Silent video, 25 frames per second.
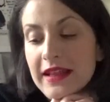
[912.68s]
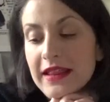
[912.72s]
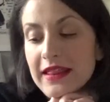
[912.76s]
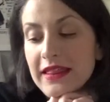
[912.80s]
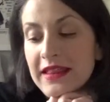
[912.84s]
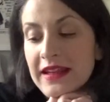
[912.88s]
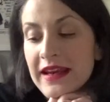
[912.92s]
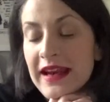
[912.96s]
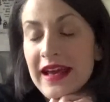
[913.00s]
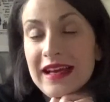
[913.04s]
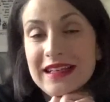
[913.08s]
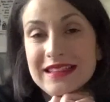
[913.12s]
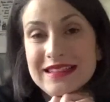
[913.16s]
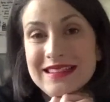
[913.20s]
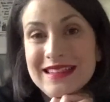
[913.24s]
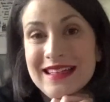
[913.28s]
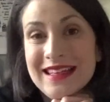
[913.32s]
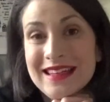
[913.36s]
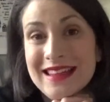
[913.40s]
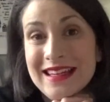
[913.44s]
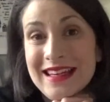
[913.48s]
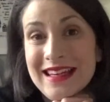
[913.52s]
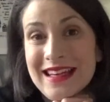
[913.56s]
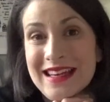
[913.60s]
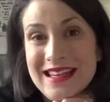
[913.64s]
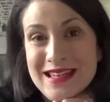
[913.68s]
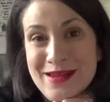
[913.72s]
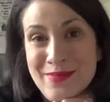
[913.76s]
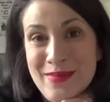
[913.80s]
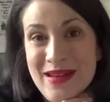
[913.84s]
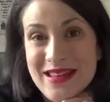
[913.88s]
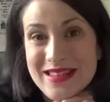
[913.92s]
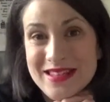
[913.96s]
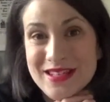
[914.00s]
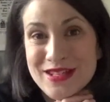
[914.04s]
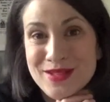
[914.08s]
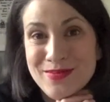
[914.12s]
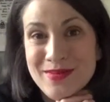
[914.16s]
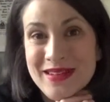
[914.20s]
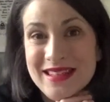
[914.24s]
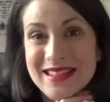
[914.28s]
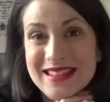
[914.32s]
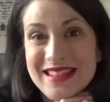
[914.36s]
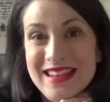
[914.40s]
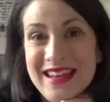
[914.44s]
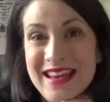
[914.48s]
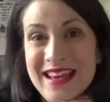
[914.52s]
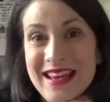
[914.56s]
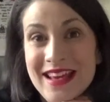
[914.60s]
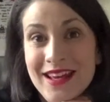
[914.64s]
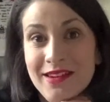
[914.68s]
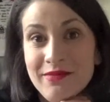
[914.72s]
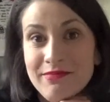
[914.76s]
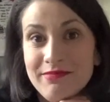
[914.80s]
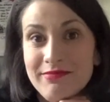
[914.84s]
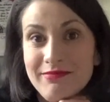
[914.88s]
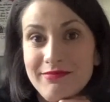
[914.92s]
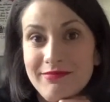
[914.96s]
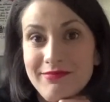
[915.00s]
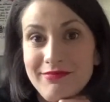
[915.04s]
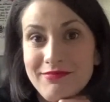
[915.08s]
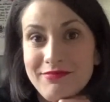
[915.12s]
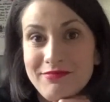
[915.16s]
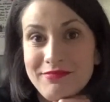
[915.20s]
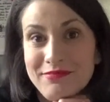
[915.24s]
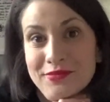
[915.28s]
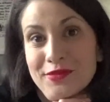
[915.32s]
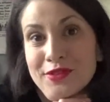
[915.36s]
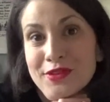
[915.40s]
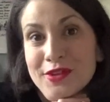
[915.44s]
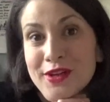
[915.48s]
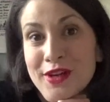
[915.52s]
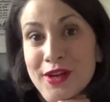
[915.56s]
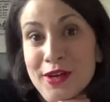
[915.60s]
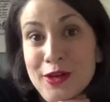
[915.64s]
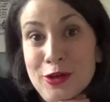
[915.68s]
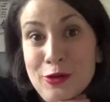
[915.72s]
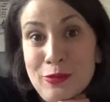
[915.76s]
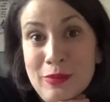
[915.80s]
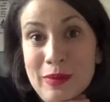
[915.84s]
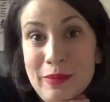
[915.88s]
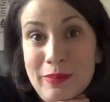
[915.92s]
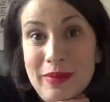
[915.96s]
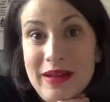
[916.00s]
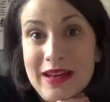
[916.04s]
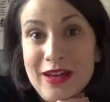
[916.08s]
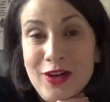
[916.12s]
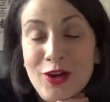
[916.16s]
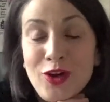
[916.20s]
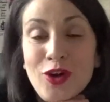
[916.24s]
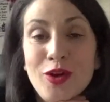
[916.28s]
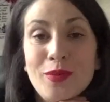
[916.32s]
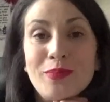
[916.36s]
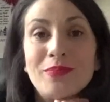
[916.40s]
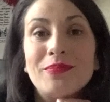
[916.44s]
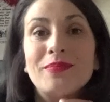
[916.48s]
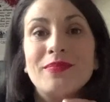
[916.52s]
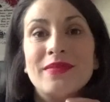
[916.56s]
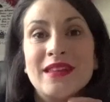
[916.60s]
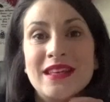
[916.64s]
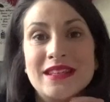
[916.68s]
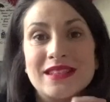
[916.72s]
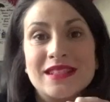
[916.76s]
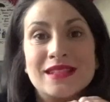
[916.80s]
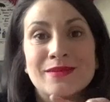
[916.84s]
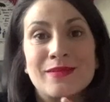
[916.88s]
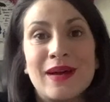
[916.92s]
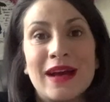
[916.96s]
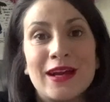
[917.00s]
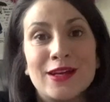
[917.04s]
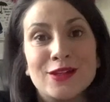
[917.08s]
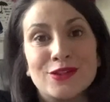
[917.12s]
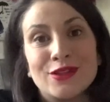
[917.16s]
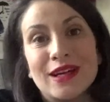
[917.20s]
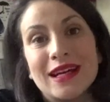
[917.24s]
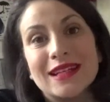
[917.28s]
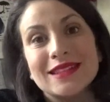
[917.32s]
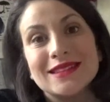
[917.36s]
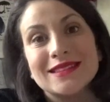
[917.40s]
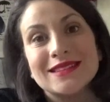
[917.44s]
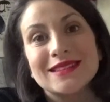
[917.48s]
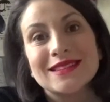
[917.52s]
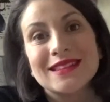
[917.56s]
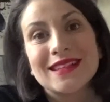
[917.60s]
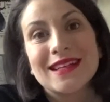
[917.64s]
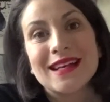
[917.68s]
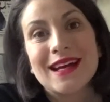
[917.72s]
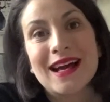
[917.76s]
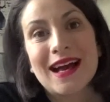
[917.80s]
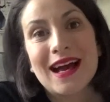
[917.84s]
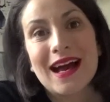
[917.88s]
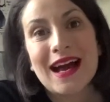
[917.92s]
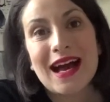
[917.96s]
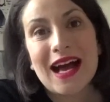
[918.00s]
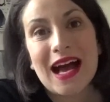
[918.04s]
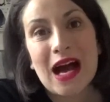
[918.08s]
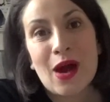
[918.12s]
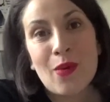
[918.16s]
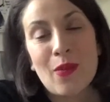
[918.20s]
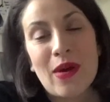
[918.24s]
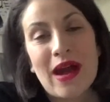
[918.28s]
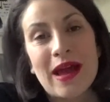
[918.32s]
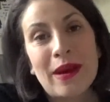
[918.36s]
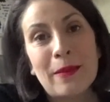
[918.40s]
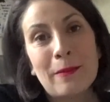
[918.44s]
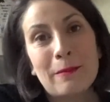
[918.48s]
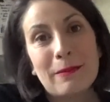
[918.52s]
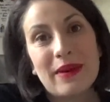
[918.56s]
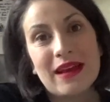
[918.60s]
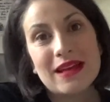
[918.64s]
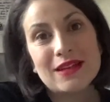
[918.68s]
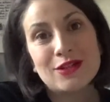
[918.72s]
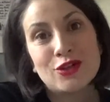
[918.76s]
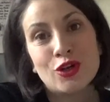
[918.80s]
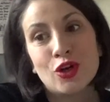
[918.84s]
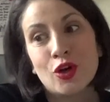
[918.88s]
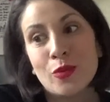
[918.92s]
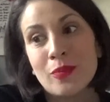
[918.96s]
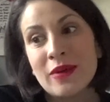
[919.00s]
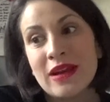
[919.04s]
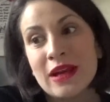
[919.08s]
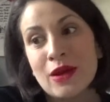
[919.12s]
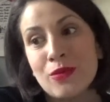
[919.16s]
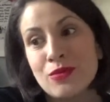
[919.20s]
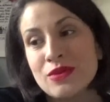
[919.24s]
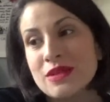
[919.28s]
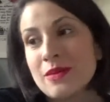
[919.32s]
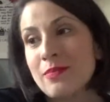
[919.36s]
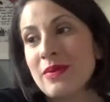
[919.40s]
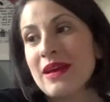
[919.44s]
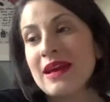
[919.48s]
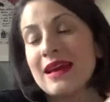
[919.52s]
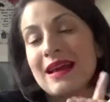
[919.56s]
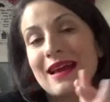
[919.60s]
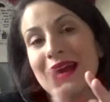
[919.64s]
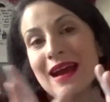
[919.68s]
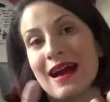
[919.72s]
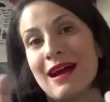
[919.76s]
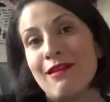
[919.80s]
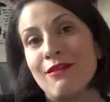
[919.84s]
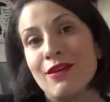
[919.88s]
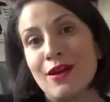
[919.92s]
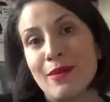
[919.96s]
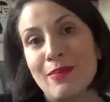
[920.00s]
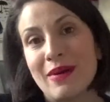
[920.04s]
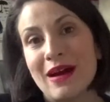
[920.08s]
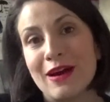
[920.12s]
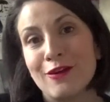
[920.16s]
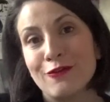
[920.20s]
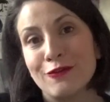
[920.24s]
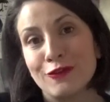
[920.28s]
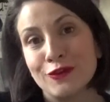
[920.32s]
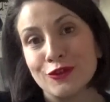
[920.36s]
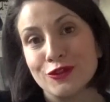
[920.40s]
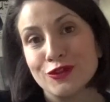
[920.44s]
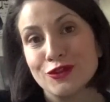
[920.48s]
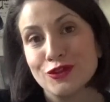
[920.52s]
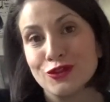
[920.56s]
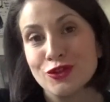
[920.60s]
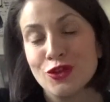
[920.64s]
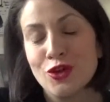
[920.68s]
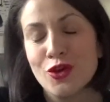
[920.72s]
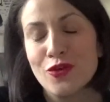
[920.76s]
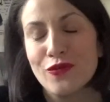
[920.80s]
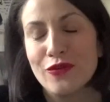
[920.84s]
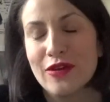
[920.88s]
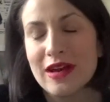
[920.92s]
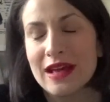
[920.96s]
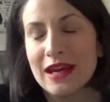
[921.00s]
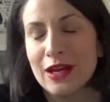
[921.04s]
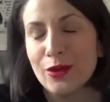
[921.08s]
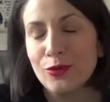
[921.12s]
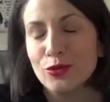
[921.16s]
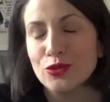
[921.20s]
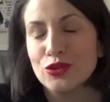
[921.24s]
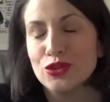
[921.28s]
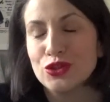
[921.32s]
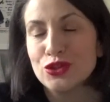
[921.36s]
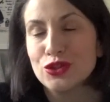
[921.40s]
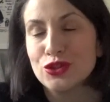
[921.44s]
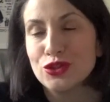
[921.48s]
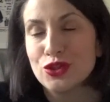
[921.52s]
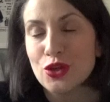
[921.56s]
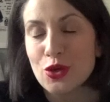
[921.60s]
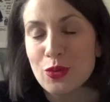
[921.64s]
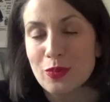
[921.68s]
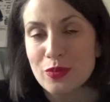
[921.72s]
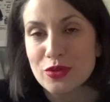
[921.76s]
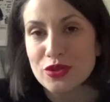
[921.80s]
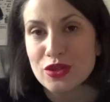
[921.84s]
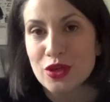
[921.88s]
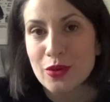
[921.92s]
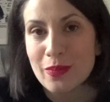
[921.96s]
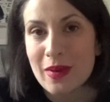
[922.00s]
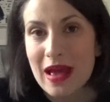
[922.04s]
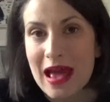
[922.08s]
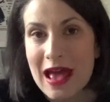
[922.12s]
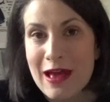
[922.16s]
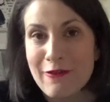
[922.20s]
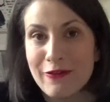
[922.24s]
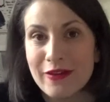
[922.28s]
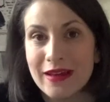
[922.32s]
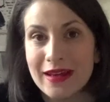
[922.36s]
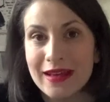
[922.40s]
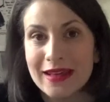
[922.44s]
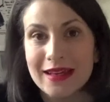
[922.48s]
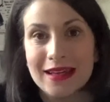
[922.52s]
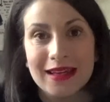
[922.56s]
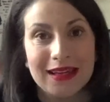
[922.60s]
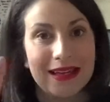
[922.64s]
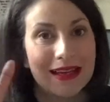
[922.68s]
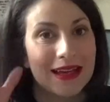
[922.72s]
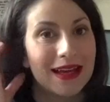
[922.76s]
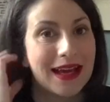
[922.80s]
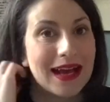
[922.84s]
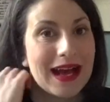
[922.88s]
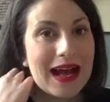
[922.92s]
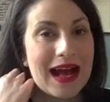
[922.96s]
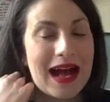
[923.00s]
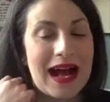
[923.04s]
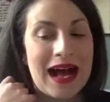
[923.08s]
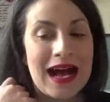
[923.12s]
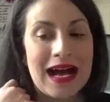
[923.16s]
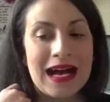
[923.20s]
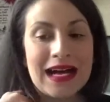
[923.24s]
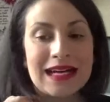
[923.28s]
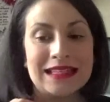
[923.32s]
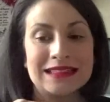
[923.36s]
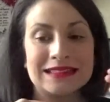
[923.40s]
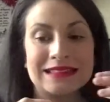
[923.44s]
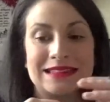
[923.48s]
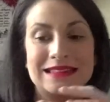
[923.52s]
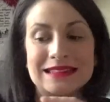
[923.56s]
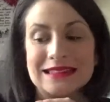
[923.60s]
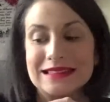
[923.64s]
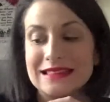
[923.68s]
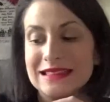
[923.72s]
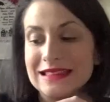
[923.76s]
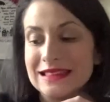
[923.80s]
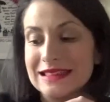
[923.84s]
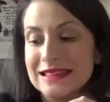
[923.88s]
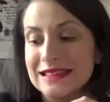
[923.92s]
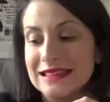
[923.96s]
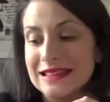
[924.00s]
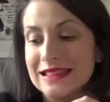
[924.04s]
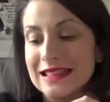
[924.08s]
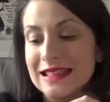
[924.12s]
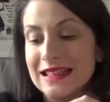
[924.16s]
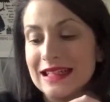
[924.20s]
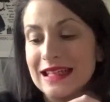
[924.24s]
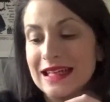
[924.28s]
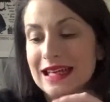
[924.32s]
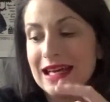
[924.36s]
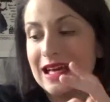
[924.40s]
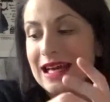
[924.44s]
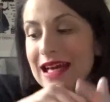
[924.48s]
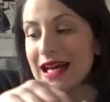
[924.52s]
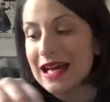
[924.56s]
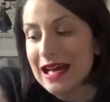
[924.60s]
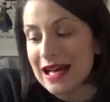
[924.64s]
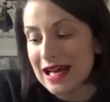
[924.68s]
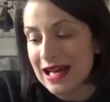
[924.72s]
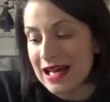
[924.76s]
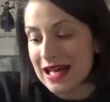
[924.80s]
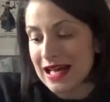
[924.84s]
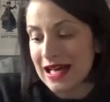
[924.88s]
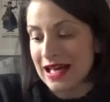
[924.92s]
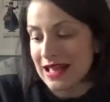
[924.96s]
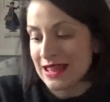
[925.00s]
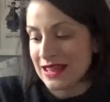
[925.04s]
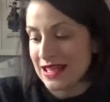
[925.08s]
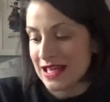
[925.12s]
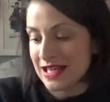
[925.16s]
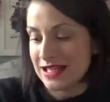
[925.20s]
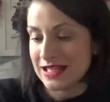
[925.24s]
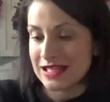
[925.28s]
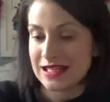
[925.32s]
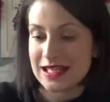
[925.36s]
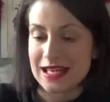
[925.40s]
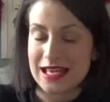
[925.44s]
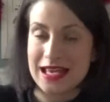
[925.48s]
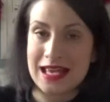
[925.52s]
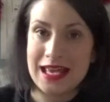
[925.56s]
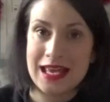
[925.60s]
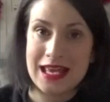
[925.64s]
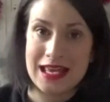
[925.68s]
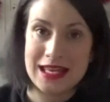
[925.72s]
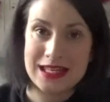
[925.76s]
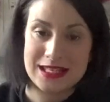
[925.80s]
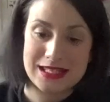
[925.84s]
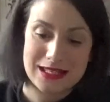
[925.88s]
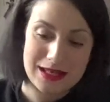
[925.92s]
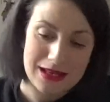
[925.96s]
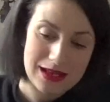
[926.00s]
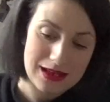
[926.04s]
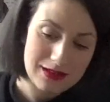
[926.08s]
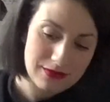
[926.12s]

The next day the lady messaged me saying, can you come and pick it up? This is my address. I went, picked it up, and it was a big carrier bag full of stuff, and it was super, super heavy. And this is